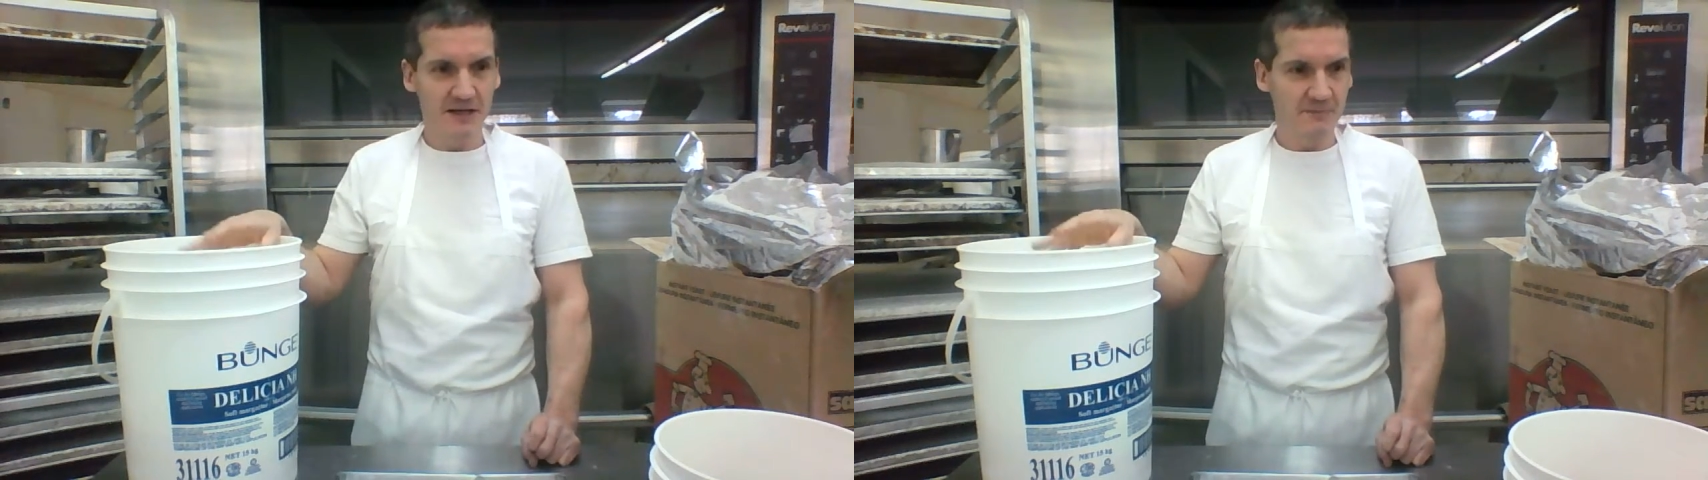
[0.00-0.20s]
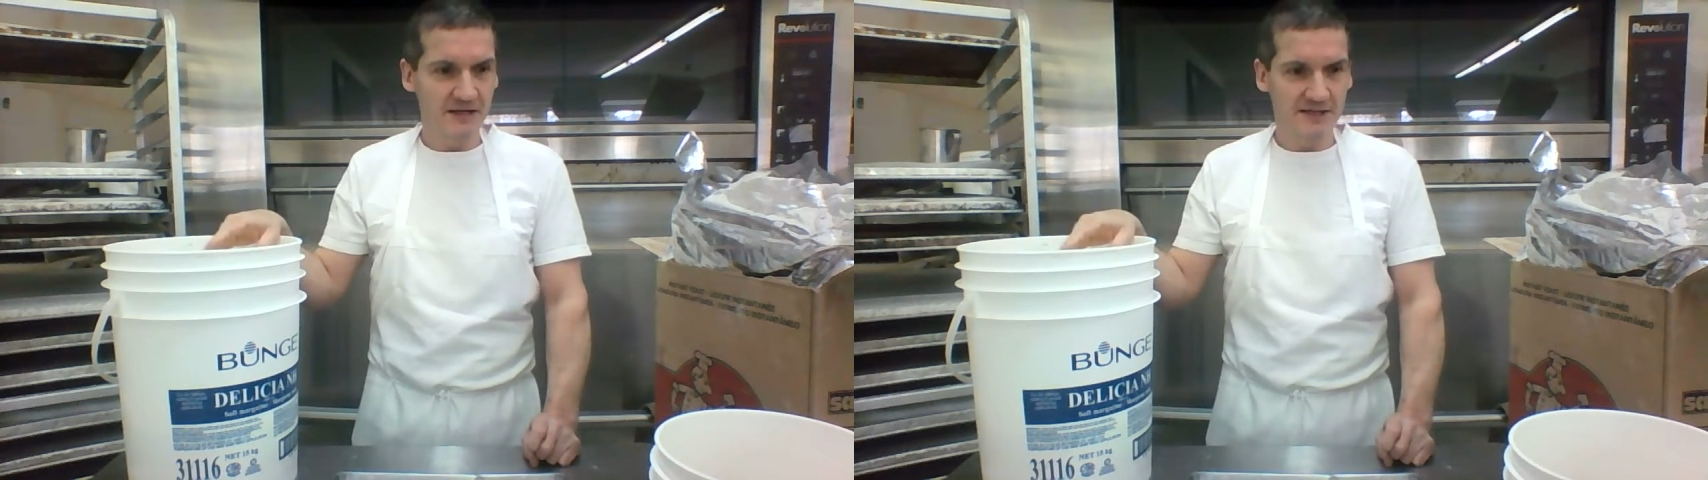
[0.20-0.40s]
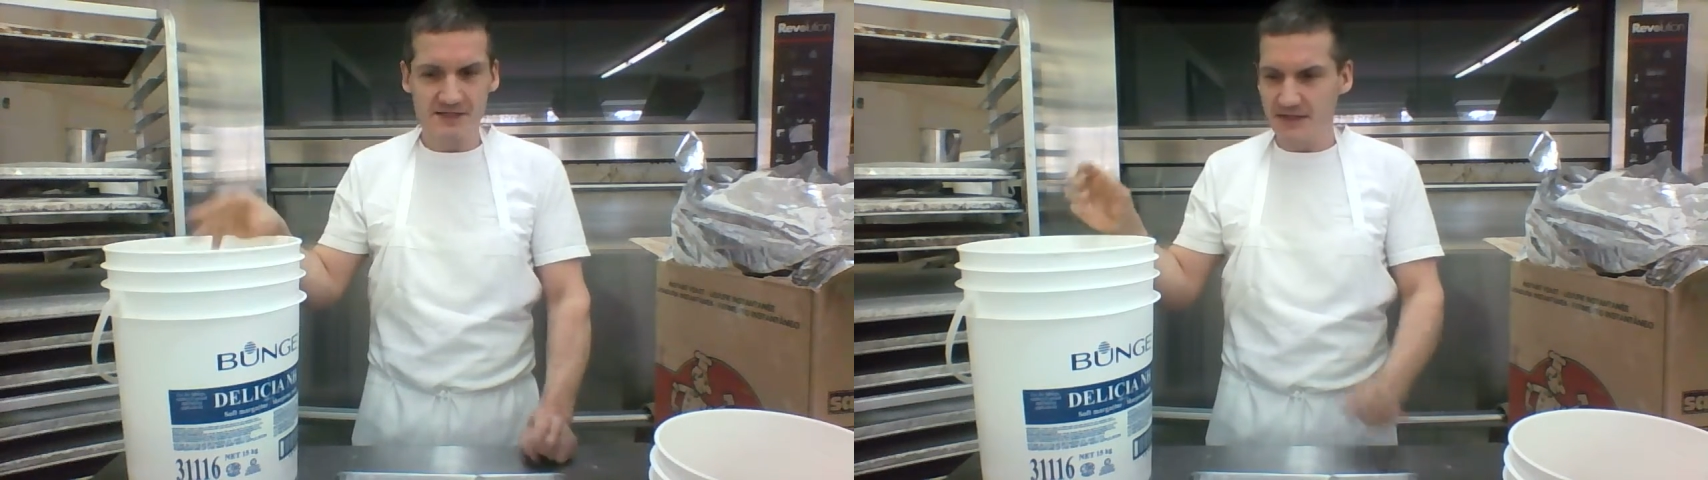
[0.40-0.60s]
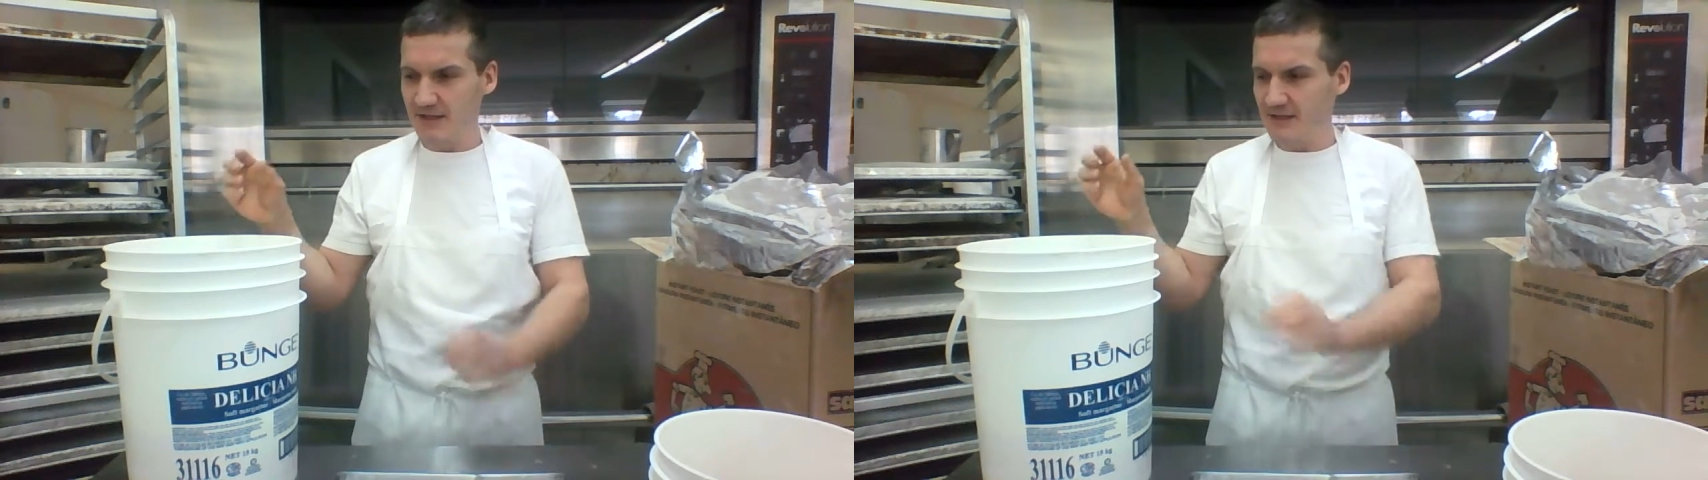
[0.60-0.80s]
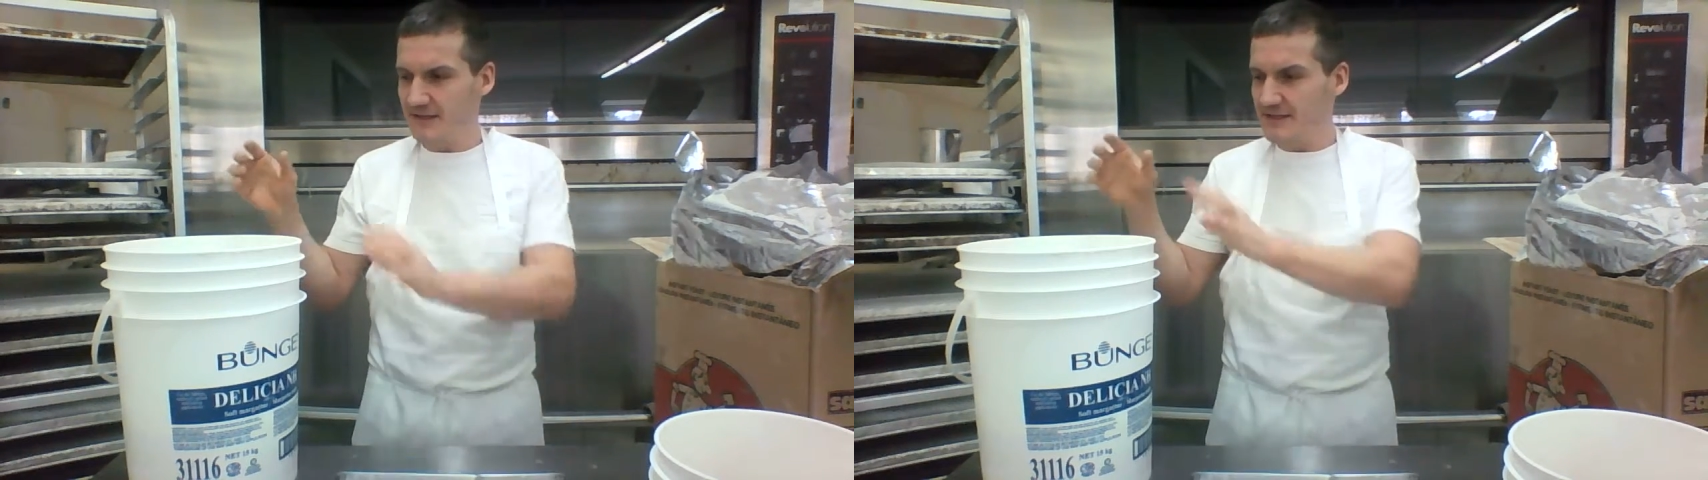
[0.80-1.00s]
means that
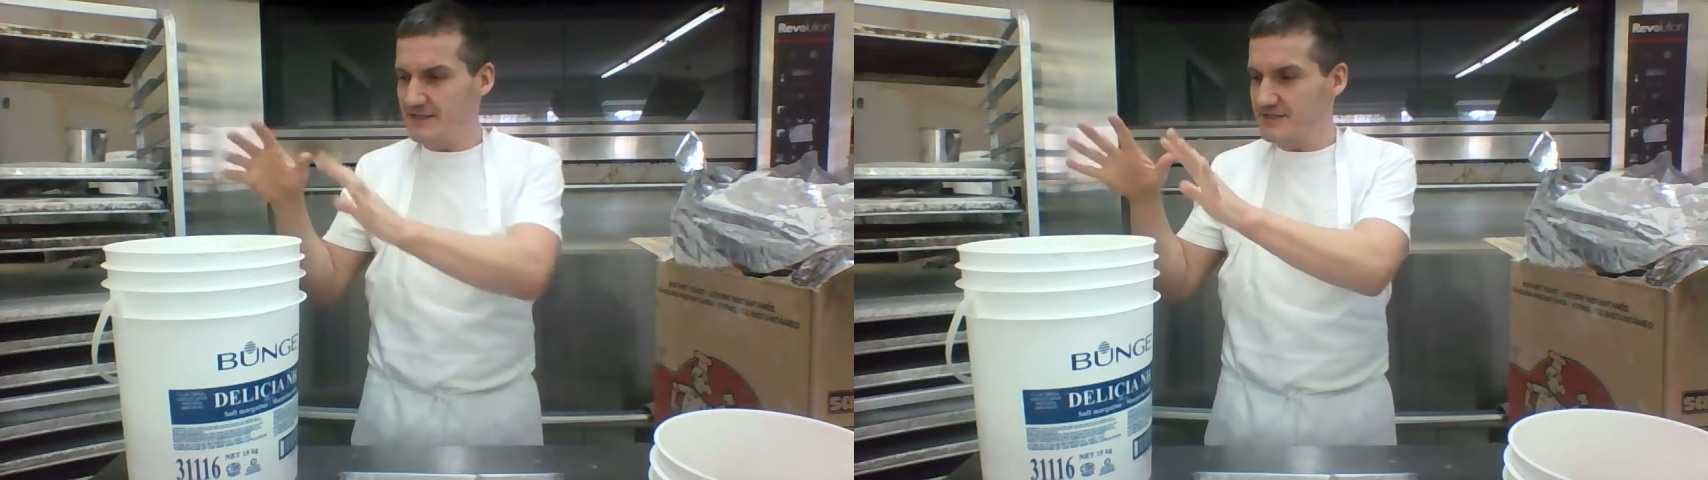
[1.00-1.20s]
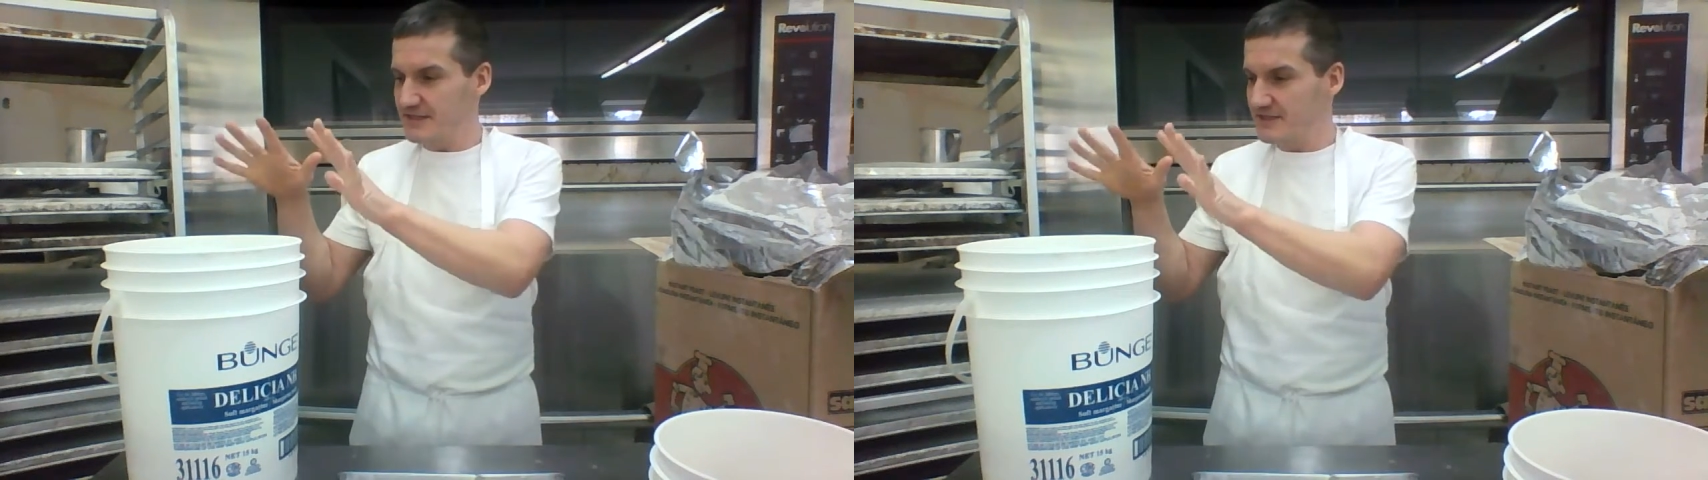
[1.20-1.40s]
this